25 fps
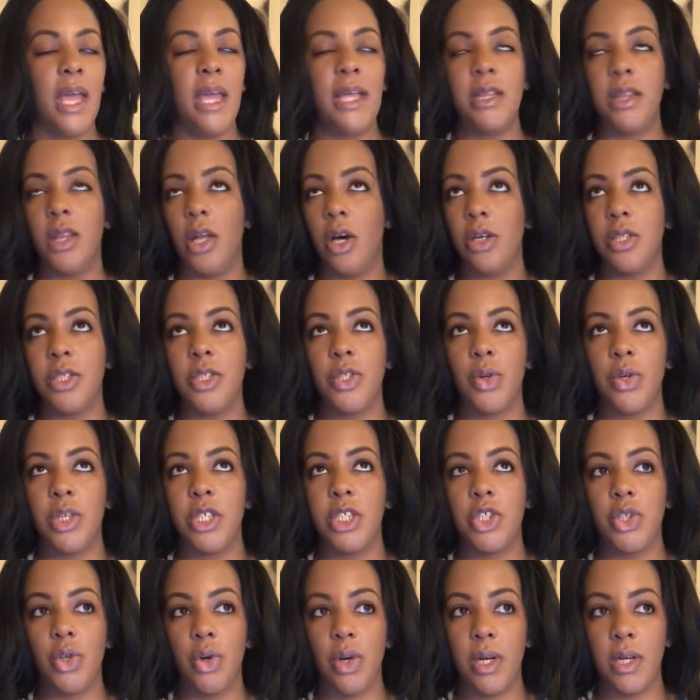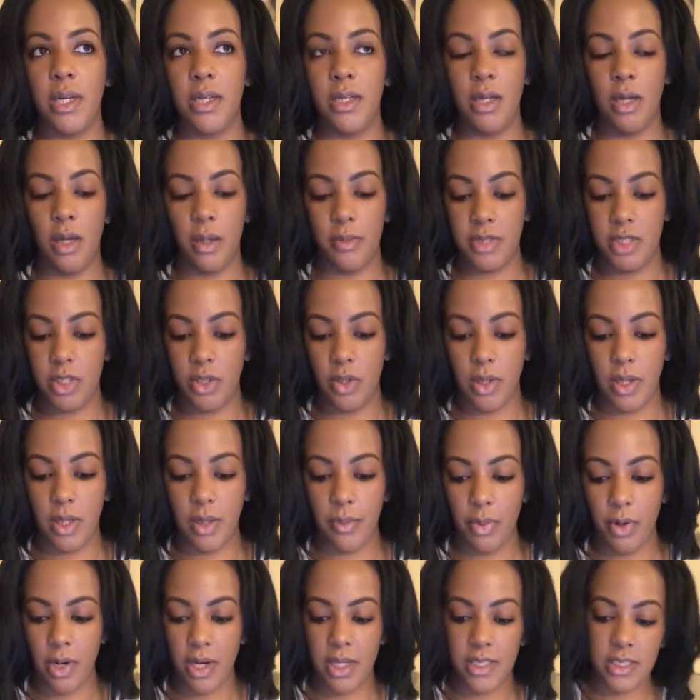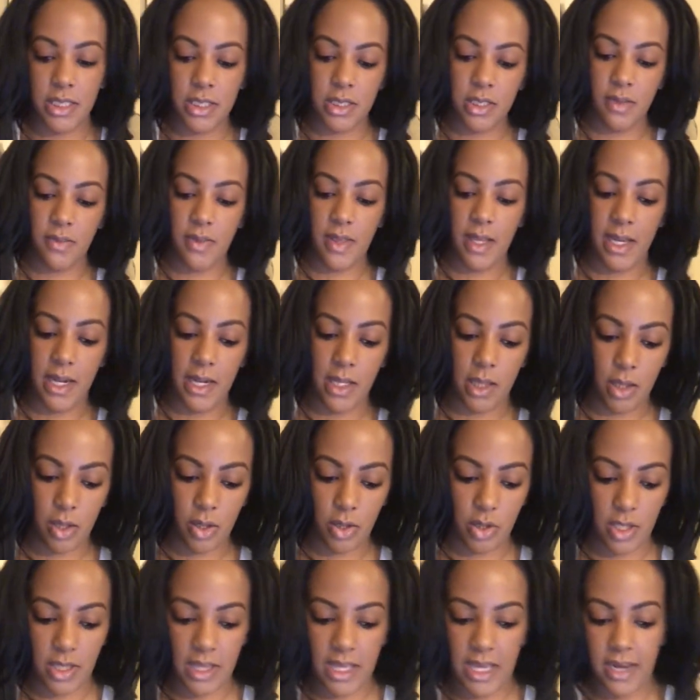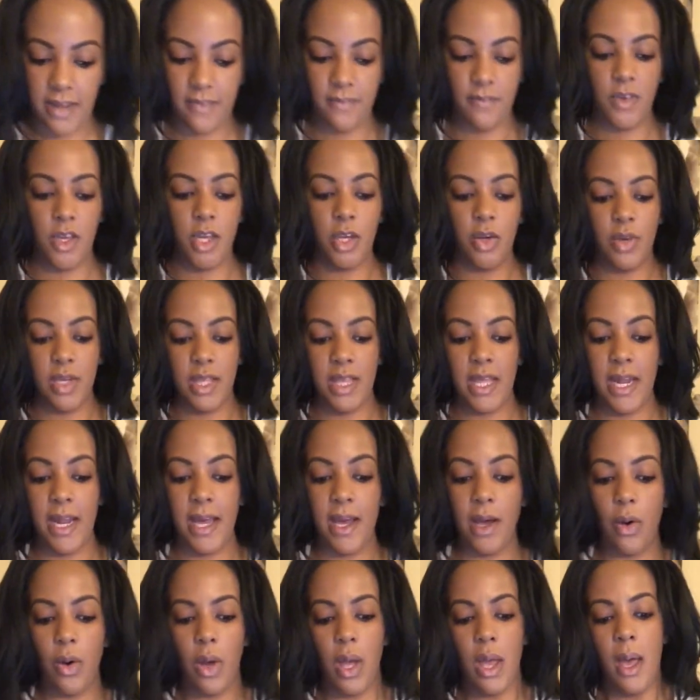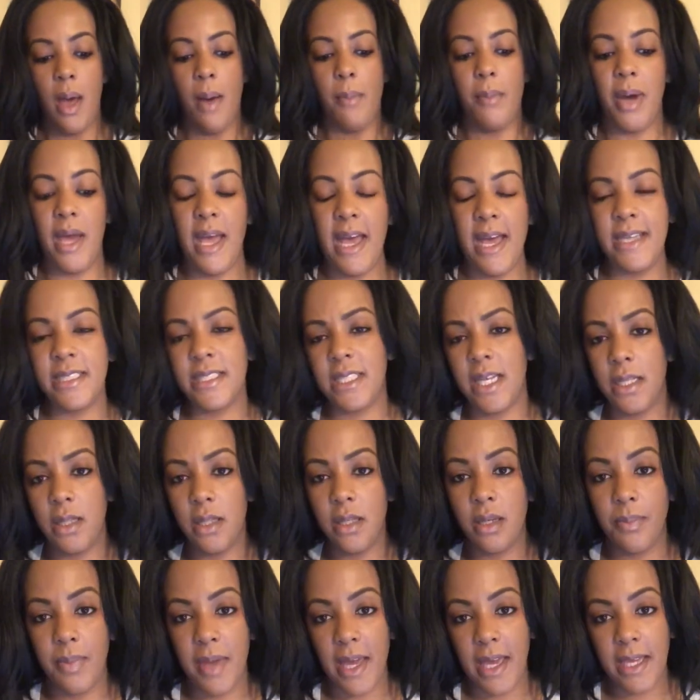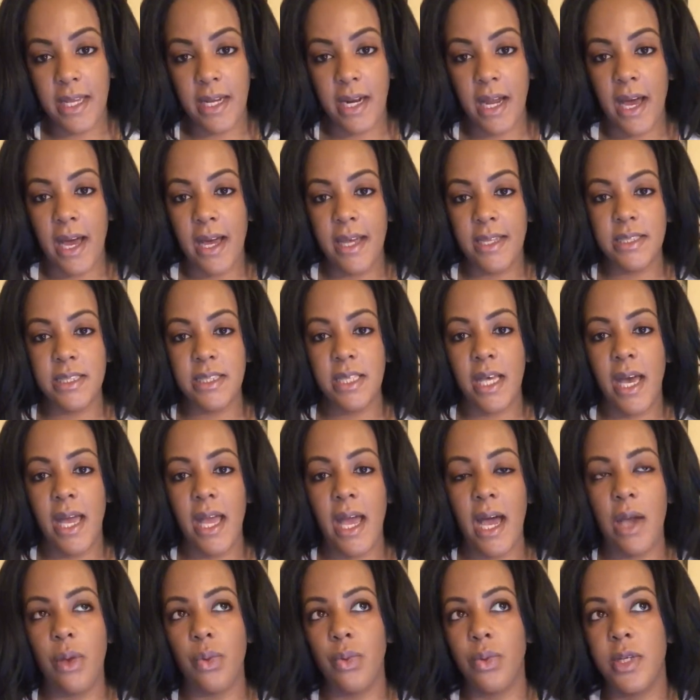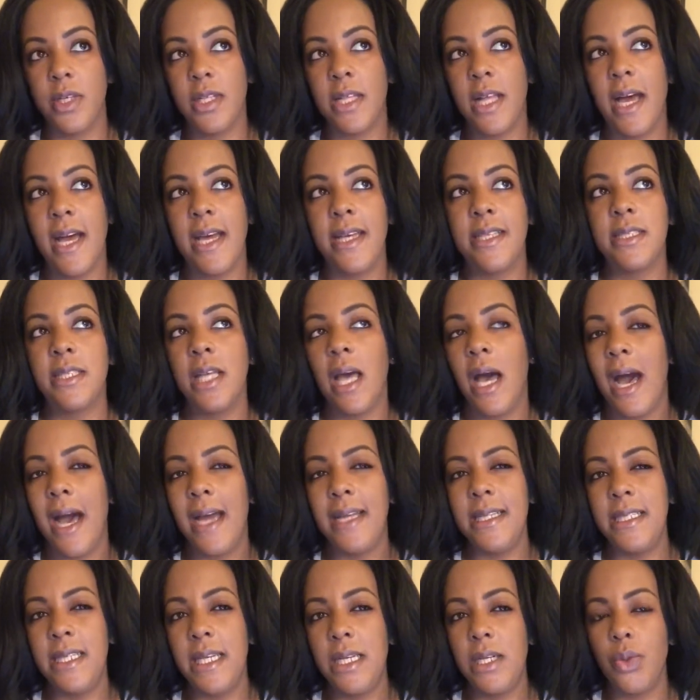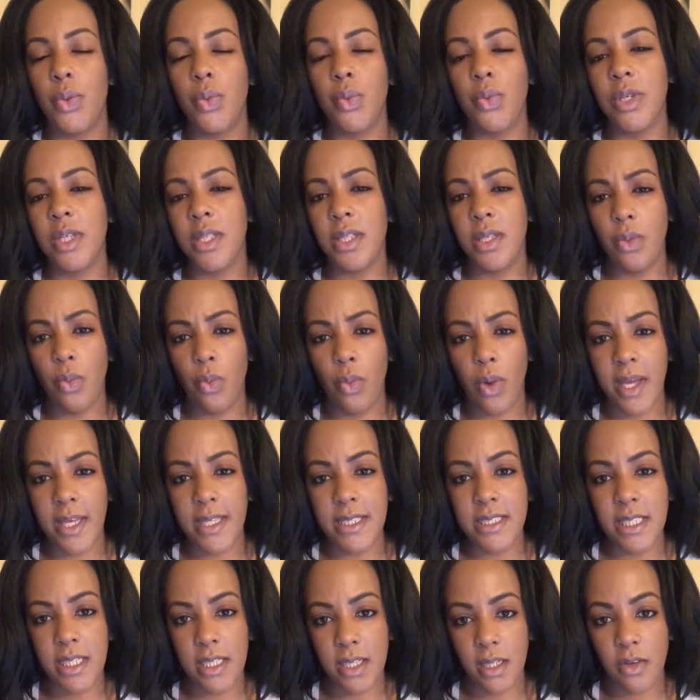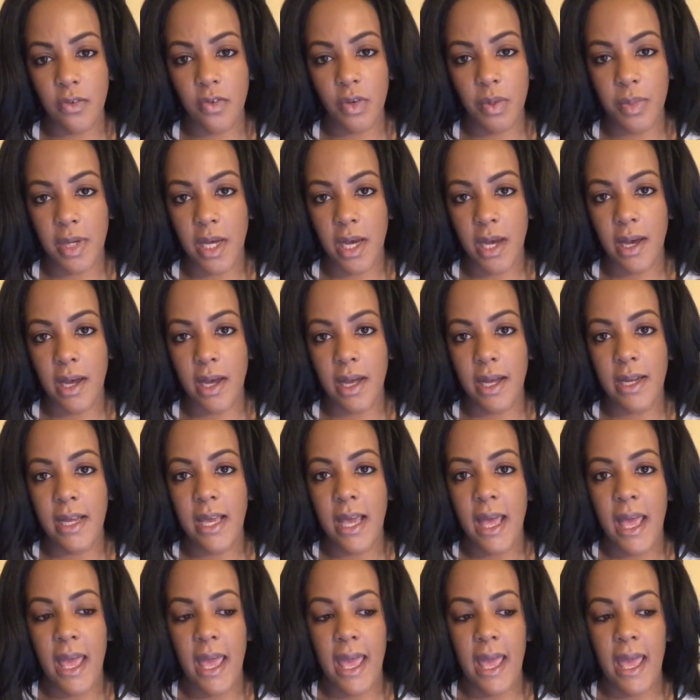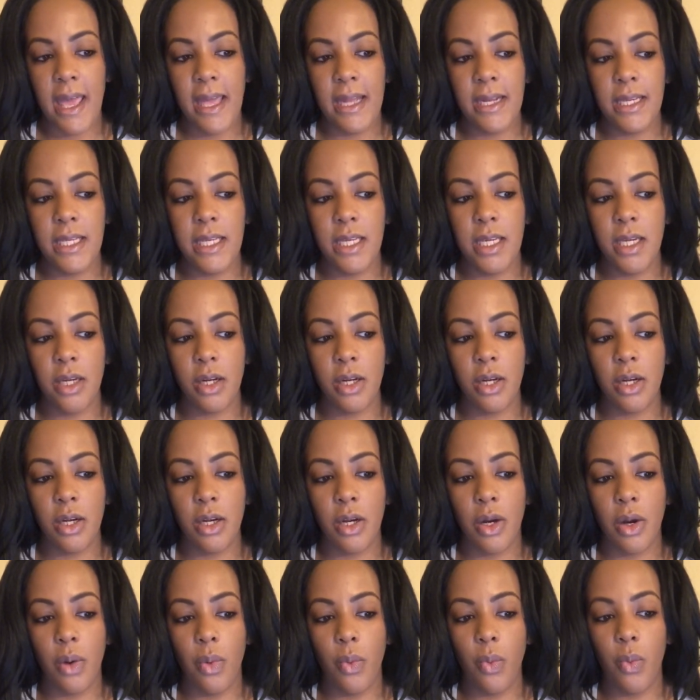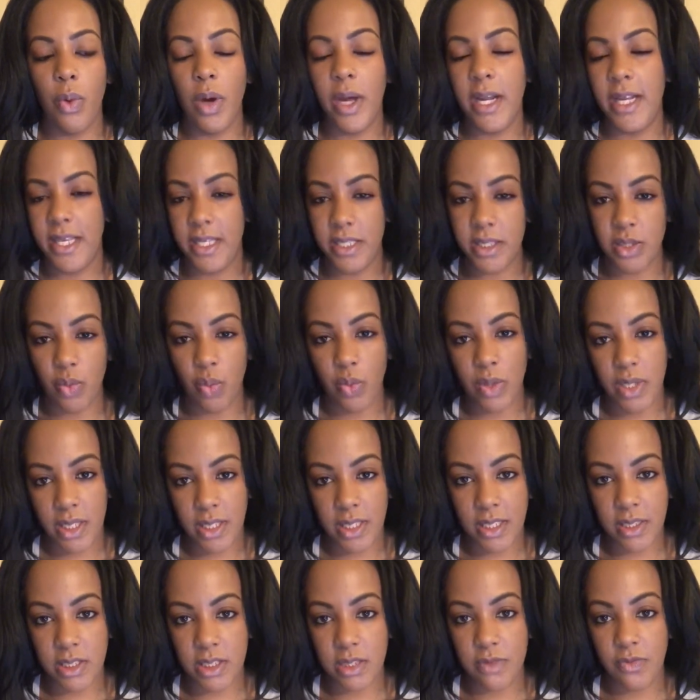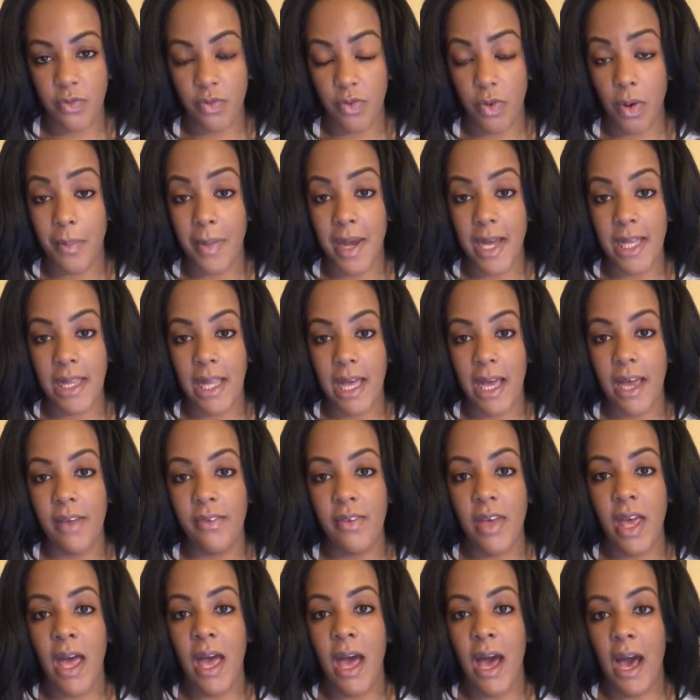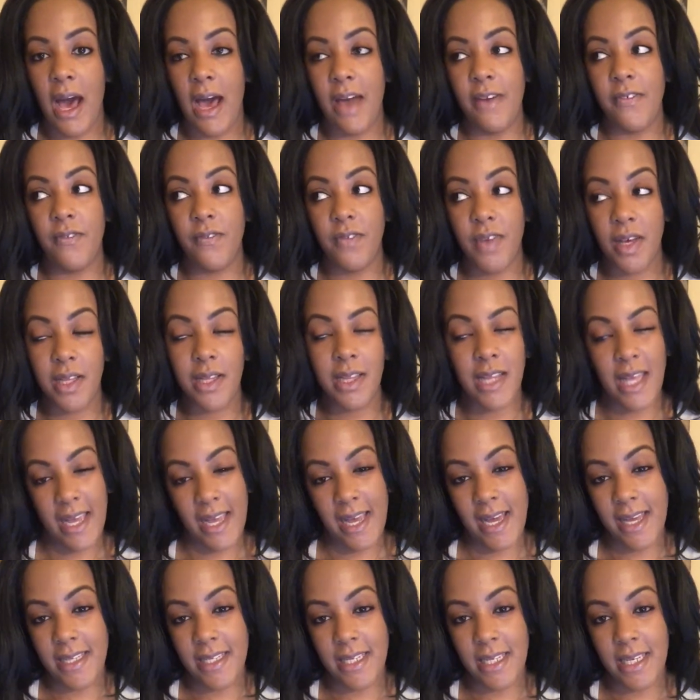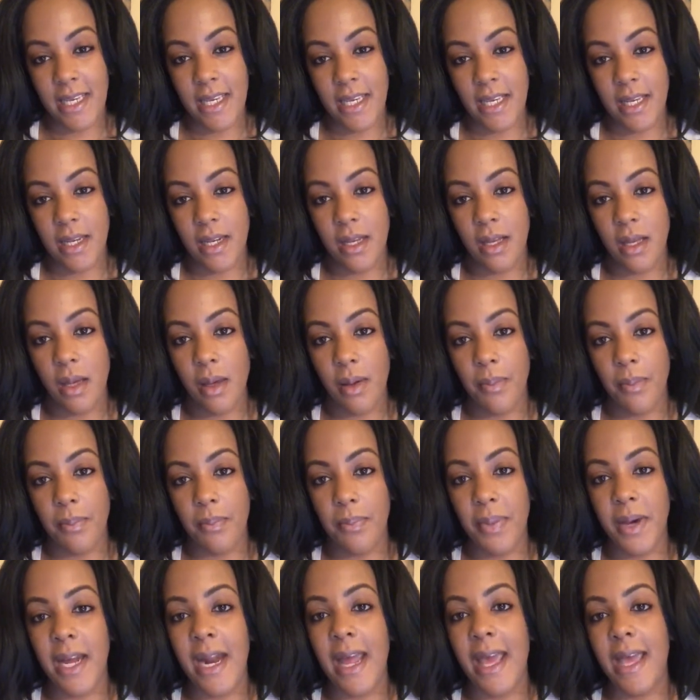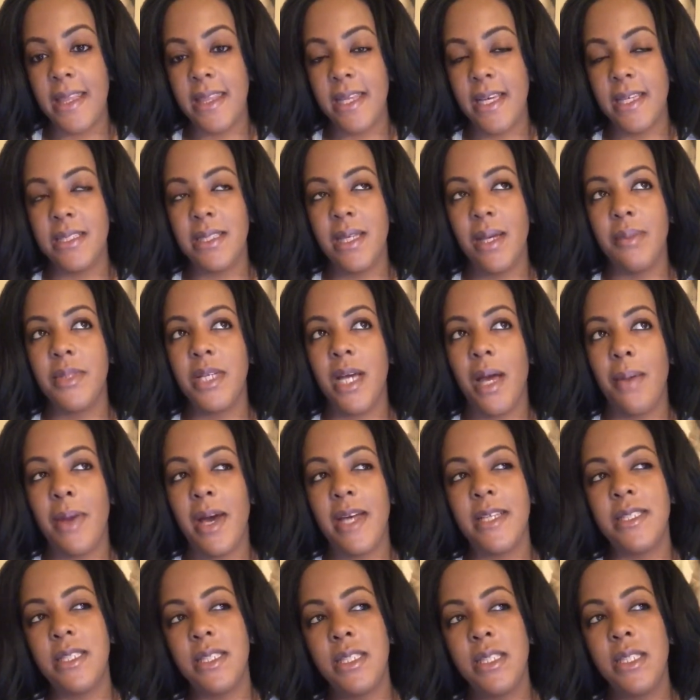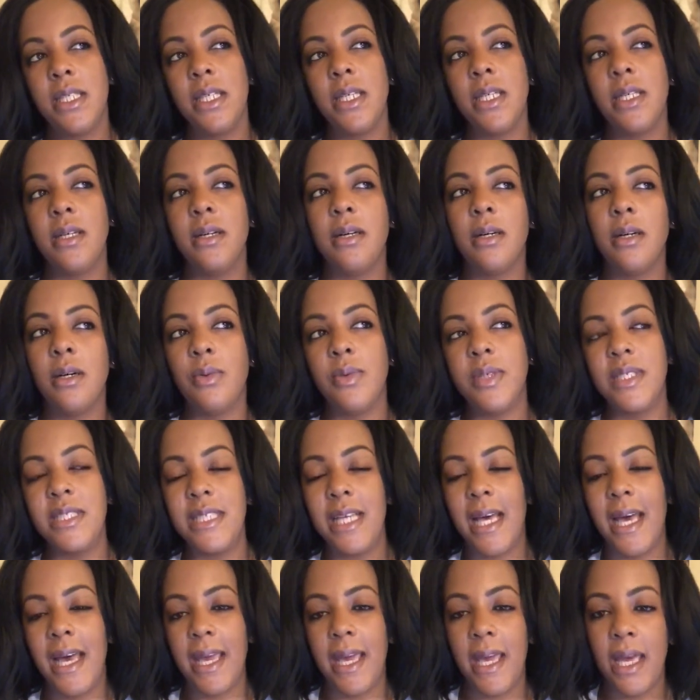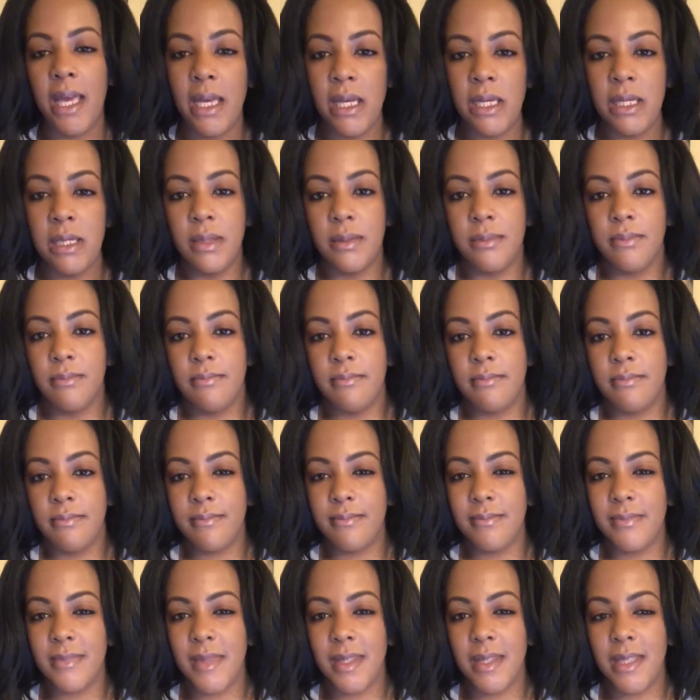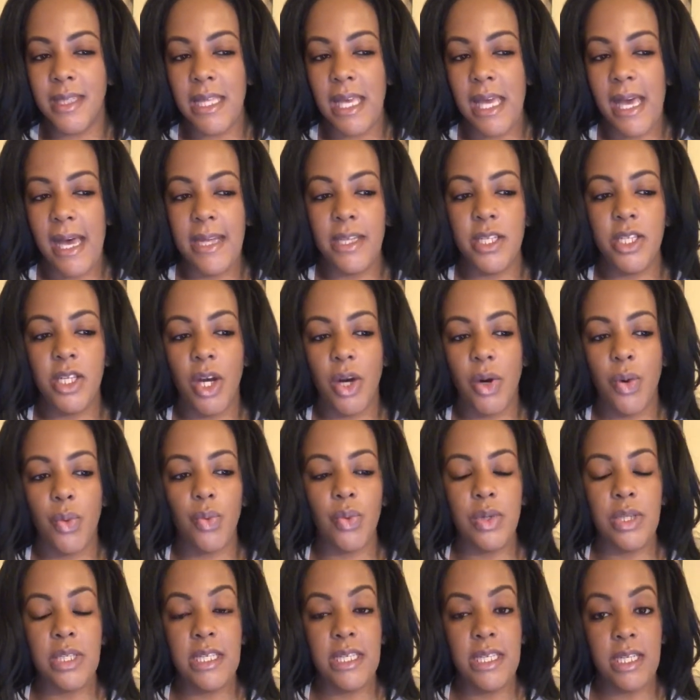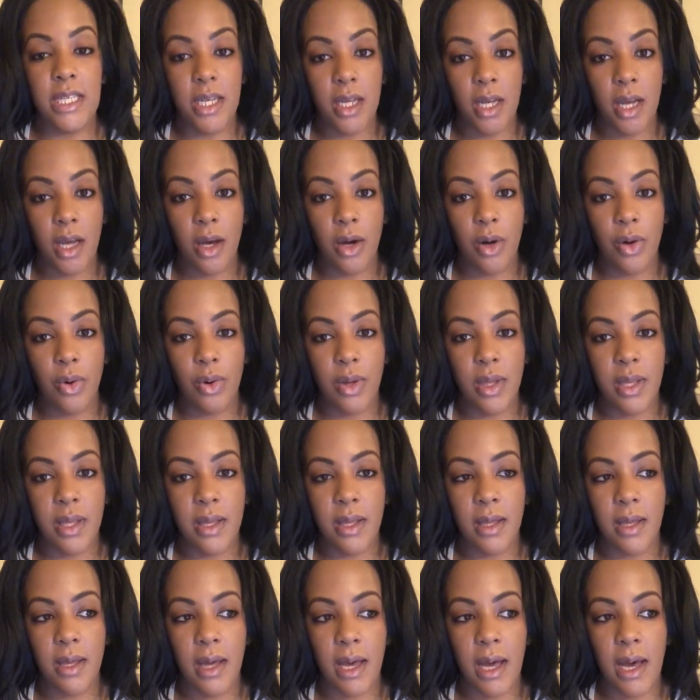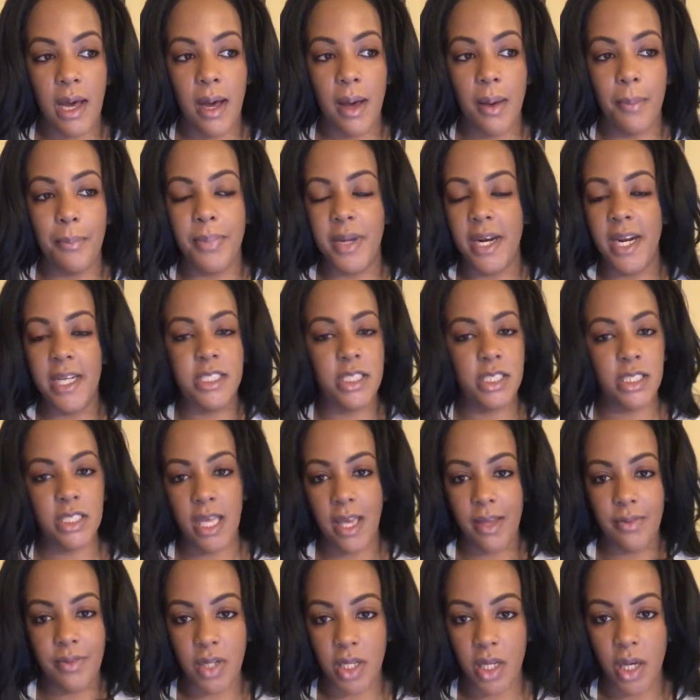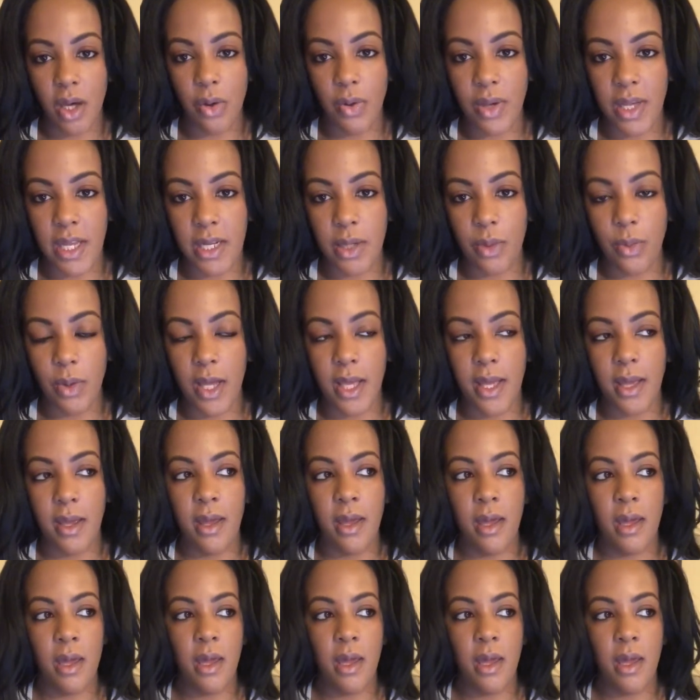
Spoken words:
Long story short, I'm still in the process of that and learning that and figuring that out. But as I look back in hindsight, I realized I didn't really wait to hear from God and hear what His will is for my life. I felt like I did, but at that same time, I still was like, I don't really know, but I just gave it a go anyway.